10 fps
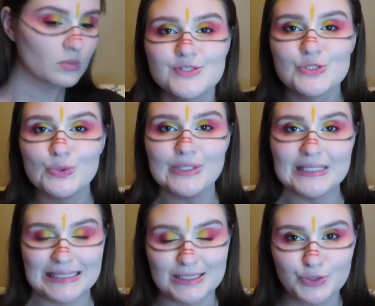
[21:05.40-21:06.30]
So
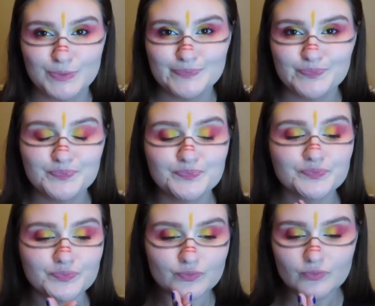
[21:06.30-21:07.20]
now
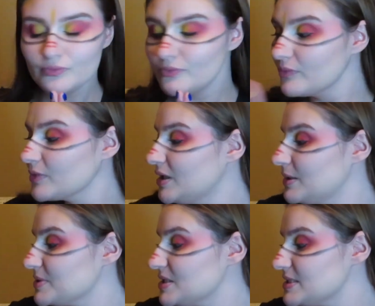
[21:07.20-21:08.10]

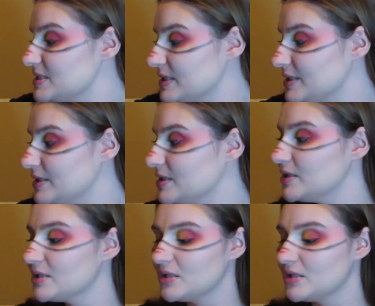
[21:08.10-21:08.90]
I'm gonna take